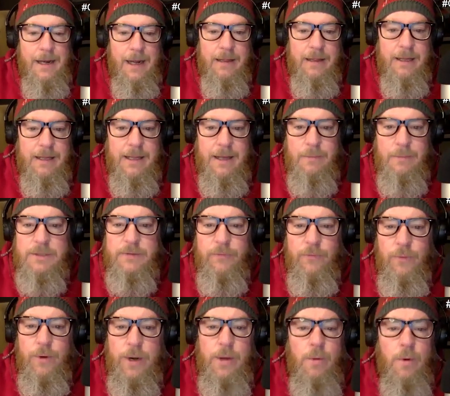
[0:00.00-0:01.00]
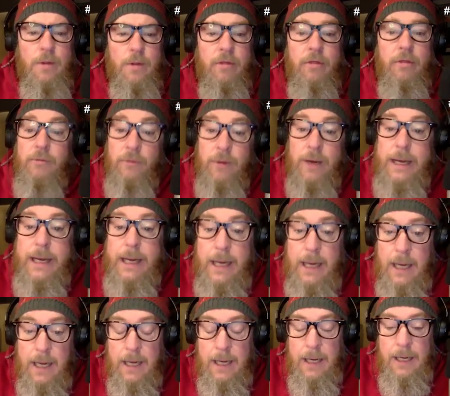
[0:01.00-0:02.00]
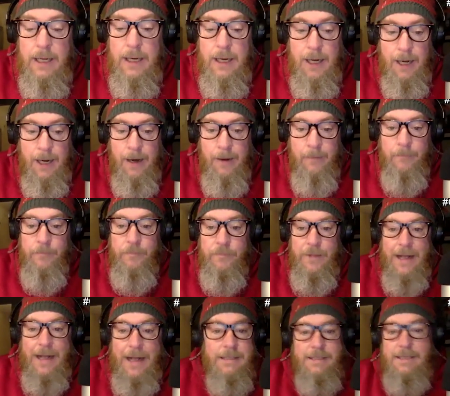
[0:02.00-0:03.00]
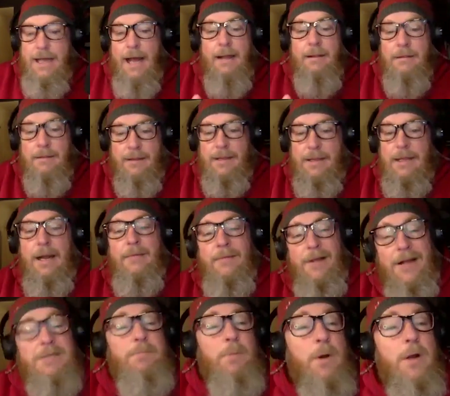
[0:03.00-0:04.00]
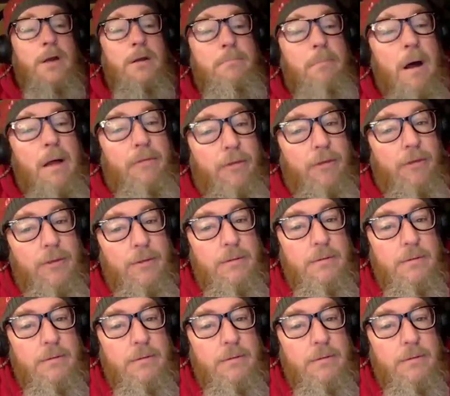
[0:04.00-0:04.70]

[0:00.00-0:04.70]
I think that was 41-3. That's a pretty good month,